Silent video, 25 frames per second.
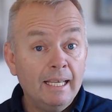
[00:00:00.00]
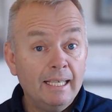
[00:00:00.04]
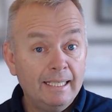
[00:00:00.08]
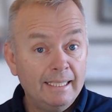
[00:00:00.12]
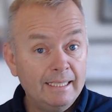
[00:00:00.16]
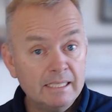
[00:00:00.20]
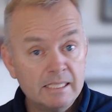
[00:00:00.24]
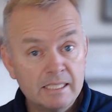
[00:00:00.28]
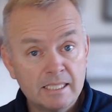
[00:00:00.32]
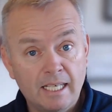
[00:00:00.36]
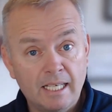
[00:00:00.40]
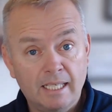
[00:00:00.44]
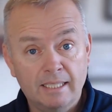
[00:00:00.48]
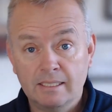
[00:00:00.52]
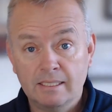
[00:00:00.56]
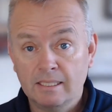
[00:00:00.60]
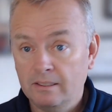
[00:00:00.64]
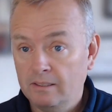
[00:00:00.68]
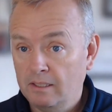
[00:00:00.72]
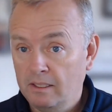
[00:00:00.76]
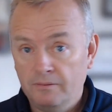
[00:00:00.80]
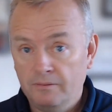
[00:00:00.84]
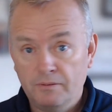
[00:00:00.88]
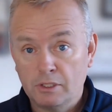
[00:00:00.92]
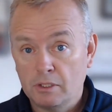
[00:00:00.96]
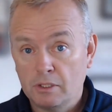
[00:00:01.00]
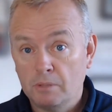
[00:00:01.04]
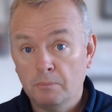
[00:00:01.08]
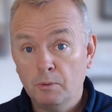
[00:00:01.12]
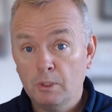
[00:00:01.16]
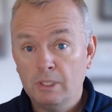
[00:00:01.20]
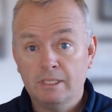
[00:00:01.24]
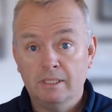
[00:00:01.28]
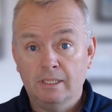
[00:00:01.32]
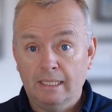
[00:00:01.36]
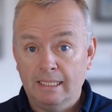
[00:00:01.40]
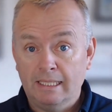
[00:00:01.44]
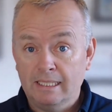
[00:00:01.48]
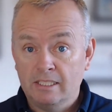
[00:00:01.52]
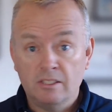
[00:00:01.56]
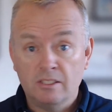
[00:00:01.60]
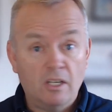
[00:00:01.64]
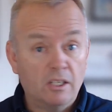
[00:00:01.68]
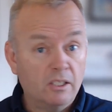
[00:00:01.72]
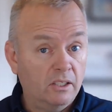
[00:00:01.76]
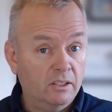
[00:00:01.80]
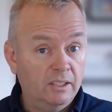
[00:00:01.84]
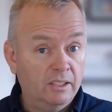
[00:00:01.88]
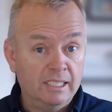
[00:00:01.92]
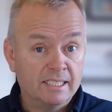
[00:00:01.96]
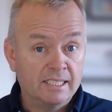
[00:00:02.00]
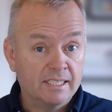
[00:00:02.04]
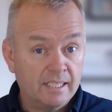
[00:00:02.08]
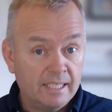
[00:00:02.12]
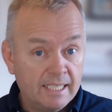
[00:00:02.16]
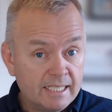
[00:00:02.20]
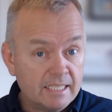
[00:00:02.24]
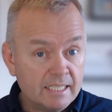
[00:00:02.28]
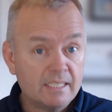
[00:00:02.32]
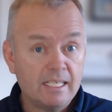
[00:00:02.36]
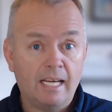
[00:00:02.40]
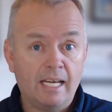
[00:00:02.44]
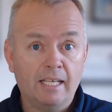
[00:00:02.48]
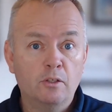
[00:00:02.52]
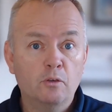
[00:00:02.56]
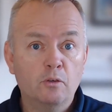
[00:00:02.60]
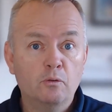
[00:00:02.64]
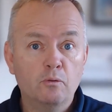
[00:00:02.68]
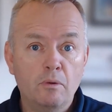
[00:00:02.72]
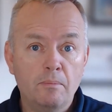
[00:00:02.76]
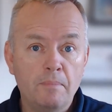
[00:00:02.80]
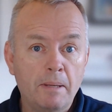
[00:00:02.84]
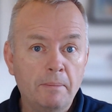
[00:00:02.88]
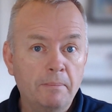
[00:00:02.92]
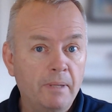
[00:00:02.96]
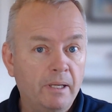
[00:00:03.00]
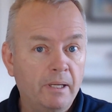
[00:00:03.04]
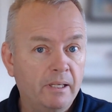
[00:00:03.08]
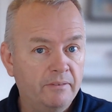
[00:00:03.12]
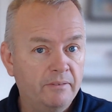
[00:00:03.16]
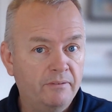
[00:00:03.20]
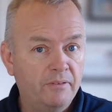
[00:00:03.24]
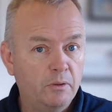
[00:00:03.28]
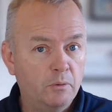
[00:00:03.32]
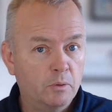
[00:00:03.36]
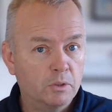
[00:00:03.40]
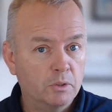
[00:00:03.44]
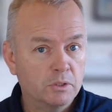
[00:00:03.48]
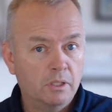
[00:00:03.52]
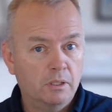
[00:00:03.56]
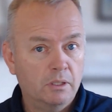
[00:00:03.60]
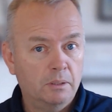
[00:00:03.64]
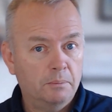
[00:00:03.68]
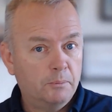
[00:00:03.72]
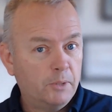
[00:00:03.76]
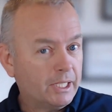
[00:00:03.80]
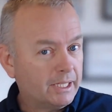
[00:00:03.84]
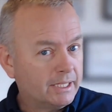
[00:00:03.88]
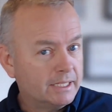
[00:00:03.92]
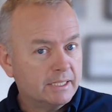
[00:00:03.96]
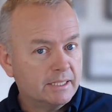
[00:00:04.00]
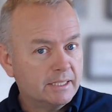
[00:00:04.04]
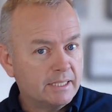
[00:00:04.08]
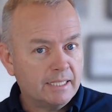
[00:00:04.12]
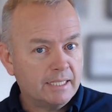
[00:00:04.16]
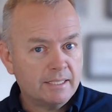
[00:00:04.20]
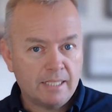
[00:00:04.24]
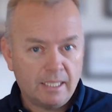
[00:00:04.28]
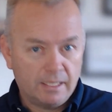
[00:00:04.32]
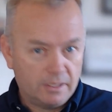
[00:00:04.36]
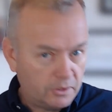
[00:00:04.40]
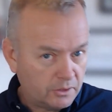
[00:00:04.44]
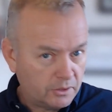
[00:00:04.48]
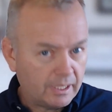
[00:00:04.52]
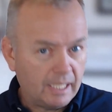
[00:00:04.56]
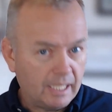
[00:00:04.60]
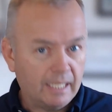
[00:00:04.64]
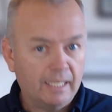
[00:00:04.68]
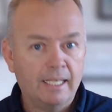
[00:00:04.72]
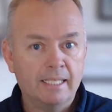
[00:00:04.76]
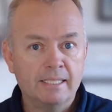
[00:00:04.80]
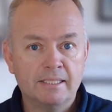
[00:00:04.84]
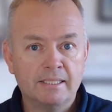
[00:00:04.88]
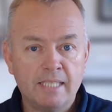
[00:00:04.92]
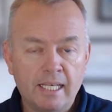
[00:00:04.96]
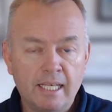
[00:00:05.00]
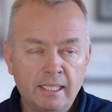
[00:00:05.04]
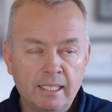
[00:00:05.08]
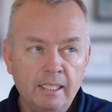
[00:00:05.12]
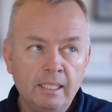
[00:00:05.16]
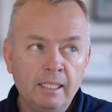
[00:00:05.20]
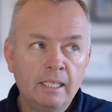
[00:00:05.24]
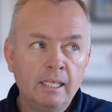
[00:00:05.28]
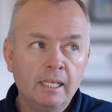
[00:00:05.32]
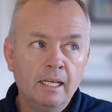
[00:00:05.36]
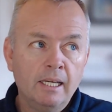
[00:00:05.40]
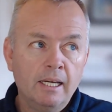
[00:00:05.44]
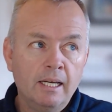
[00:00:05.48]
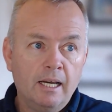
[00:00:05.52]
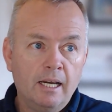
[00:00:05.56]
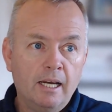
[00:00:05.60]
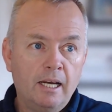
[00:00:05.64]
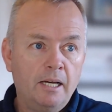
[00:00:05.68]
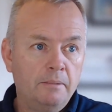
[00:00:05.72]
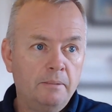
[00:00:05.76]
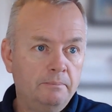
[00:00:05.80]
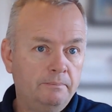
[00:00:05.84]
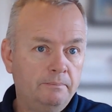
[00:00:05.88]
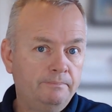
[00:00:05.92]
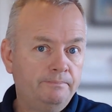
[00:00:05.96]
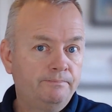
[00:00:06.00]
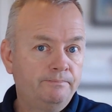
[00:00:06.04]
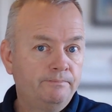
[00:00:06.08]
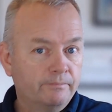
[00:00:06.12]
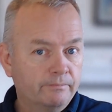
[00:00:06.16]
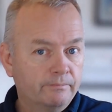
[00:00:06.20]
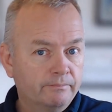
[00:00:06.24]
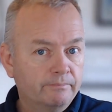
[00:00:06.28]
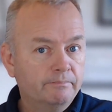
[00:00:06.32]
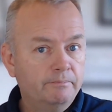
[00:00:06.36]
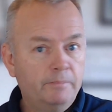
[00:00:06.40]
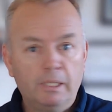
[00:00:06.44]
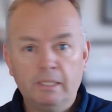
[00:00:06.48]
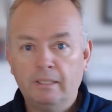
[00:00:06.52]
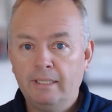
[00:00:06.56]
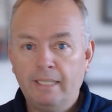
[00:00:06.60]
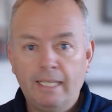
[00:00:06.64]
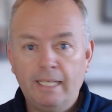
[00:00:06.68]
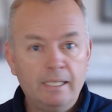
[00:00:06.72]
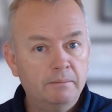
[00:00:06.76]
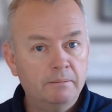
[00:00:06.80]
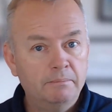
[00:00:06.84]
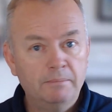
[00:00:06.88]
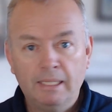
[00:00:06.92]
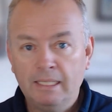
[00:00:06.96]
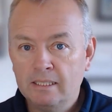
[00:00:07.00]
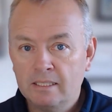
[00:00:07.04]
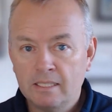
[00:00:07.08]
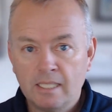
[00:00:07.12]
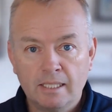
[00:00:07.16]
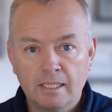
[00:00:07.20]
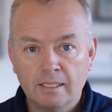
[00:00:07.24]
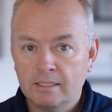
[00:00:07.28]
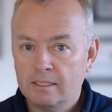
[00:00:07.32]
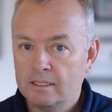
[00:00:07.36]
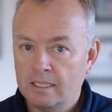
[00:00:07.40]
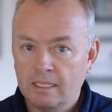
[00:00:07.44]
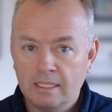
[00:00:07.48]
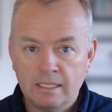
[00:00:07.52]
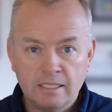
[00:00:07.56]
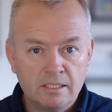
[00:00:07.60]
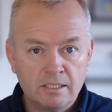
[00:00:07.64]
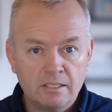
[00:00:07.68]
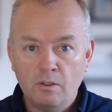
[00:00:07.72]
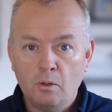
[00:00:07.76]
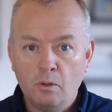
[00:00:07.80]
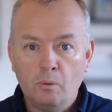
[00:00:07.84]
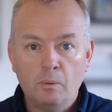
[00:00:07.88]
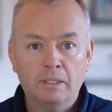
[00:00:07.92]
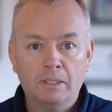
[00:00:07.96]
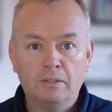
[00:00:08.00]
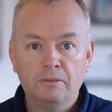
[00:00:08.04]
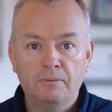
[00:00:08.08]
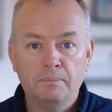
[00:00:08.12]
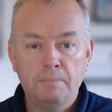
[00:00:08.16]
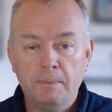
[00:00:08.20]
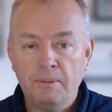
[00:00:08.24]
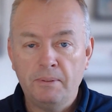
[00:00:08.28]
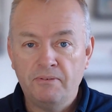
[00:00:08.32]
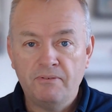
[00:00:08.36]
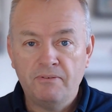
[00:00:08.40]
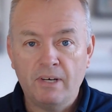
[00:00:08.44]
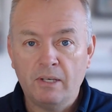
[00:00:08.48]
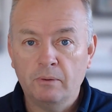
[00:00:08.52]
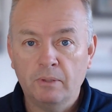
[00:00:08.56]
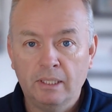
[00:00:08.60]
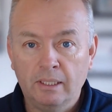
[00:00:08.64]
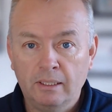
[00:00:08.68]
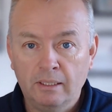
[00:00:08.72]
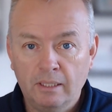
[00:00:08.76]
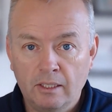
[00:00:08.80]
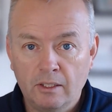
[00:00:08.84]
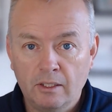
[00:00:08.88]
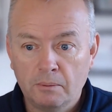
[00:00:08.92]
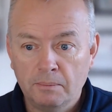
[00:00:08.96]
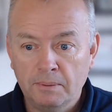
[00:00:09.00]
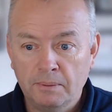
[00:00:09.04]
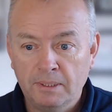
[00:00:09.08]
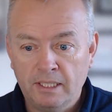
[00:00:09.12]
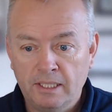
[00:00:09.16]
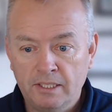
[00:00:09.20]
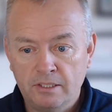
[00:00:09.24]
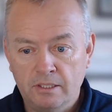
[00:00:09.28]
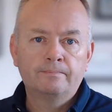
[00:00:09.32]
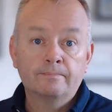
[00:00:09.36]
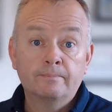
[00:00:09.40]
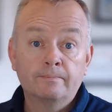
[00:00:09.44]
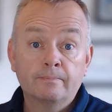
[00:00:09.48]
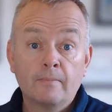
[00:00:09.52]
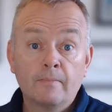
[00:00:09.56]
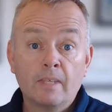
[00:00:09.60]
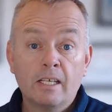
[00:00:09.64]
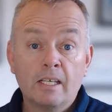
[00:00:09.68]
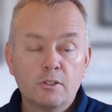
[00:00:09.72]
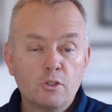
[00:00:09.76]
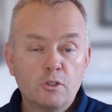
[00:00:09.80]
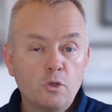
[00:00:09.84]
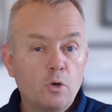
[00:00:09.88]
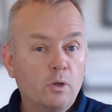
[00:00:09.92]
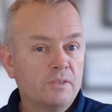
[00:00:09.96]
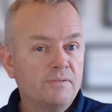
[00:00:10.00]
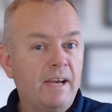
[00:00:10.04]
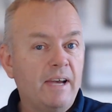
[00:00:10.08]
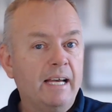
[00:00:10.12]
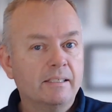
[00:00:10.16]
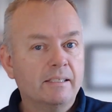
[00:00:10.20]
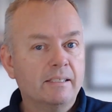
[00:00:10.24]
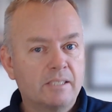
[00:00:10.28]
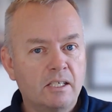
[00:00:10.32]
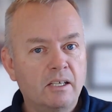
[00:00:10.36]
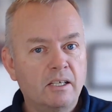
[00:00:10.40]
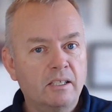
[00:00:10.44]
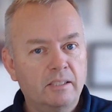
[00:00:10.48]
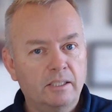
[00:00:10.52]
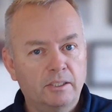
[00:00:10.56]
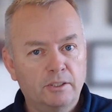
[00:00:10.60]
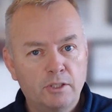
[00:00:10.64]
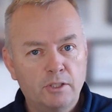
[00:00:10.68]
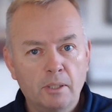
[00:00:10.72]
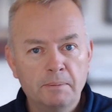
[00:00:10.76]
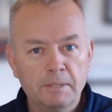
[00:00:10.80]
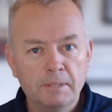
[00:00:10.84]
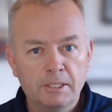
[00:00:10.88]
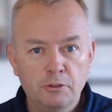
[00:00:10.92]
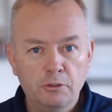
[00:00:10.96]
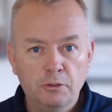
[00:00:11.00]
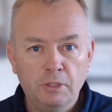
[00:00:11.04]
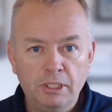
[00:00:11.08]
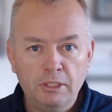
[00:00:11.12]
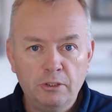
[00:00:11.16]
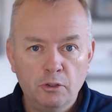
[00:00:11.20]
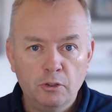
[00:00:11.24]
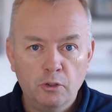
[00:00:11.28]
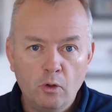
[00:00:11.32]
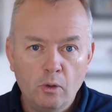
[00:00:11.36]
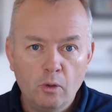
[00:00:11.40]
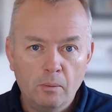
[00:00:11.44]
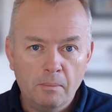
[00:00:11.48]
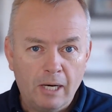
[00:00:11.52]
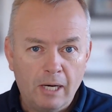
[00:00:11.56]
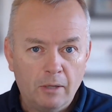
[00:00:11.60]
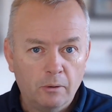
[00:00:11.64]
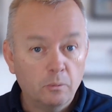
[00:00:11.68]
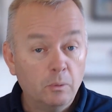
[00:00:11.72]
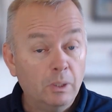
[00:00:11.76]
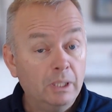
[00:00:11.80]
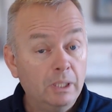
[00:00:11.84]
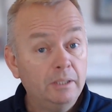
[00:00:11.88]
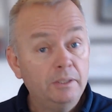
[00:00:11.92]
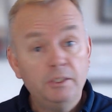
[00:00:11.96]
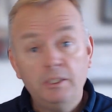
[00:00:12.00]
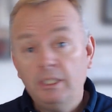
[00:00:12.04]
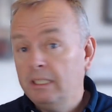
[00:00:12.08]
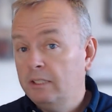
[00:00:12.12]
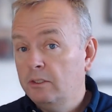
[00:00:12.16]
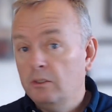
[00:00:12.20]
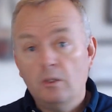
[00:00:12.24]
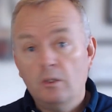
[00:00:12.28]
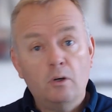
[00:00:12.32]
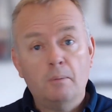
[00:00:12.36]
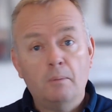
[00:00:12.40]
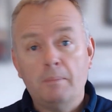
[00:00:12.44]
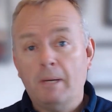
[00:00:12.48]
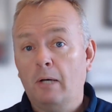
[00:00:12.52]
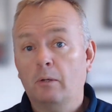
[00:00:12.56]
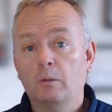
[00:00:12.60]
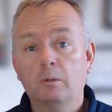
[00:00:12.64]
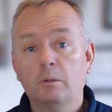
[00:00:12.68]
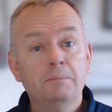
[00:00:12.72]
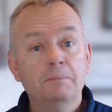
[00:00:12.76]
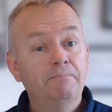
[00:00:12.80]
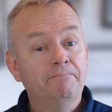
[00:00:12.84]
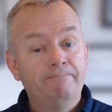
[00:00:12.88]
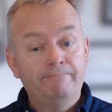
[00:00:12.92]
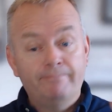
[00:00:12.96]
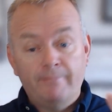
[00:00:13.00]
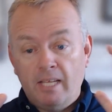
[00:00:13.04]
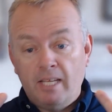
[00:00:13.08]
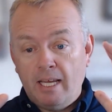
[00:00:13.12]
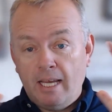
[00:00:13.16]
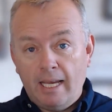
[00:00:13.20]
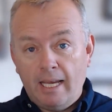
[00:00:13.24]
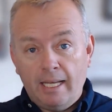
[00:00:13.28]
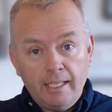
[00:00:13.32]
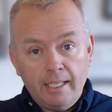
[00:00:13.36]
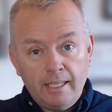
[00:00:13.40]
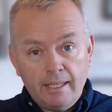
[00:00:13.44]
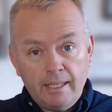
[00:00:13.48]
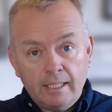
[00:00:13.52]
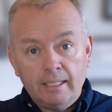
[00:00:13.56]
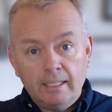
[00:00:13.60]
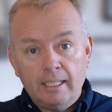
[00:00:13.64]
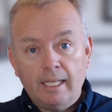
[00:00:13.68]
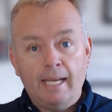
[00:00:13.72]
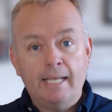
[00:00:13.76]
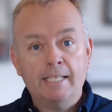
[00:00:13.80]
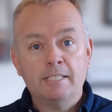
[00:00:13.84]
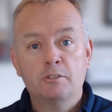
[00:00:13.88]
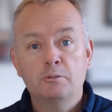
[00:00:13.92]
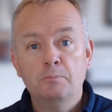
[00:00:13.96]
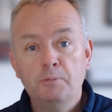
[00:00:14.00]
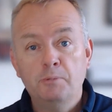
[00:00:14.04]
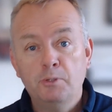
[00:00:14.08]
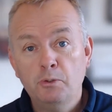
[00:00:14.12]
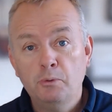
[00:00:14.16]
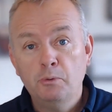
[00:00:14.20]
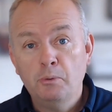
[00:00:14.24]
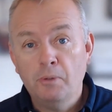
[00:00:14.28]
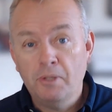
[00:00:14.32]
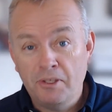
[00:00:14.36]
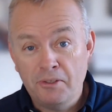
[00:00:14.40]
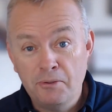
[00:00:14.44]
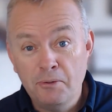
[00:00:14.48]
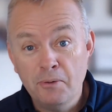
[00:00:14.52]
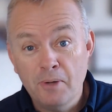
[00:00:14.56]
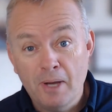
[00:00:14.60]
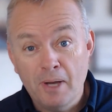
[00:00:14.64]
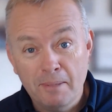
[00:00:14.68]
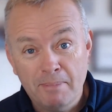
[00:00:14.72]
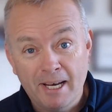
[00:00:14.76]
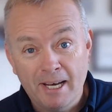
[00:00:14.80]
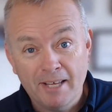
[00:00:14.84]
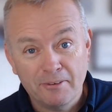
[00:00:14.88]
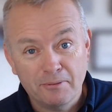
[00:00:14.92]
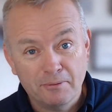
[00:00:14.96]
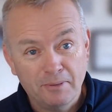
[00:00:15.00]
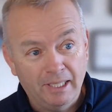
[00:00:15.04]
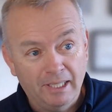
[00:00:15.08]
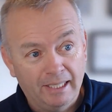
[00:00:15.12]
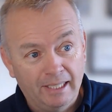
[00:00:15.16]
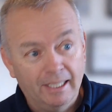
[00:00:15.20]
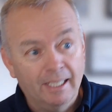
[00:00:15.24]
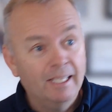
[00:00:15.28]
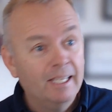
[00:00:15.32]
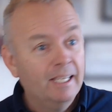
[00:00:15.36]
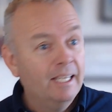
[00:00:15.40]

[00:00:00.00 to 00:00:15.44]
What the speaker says: Insights, for some reason, is not on this list. I don't remember if it was on the practice test. I took that last night. But yeah, Insights is nowhere to be found in the documentation. So as far as other topics you need to know about, well, you need to know about anything that has to do with UiPath, really.